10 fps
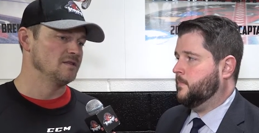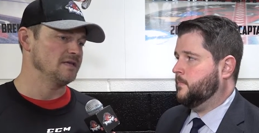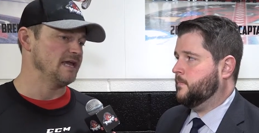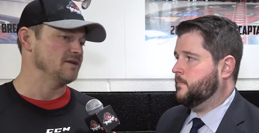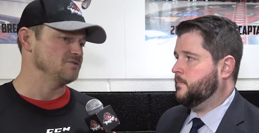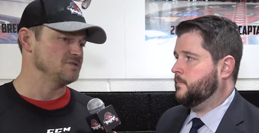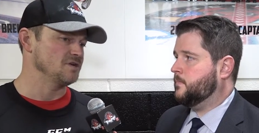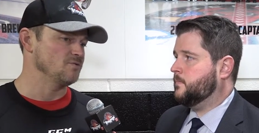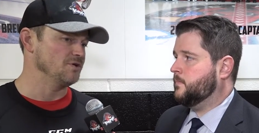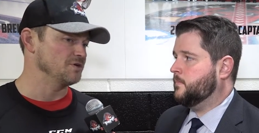Speaker 1: think Anders has
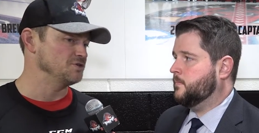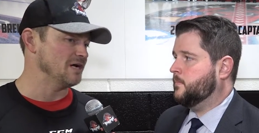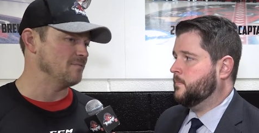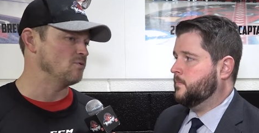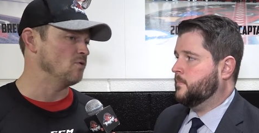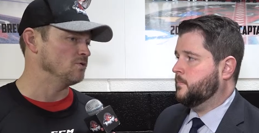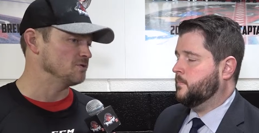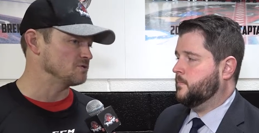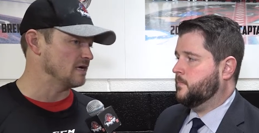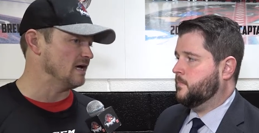done a really good job
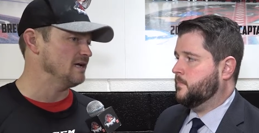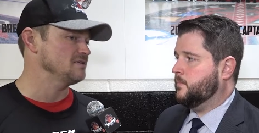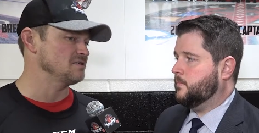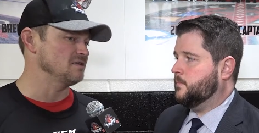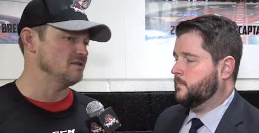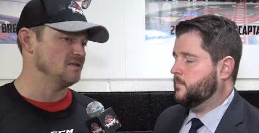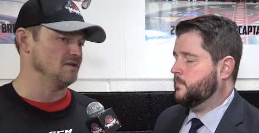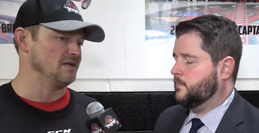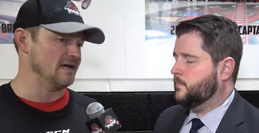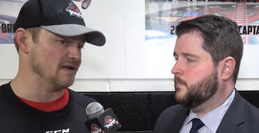enrolling those guys, and
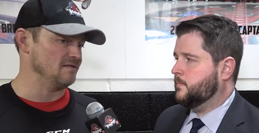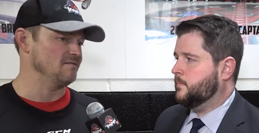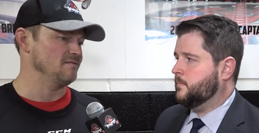they kind of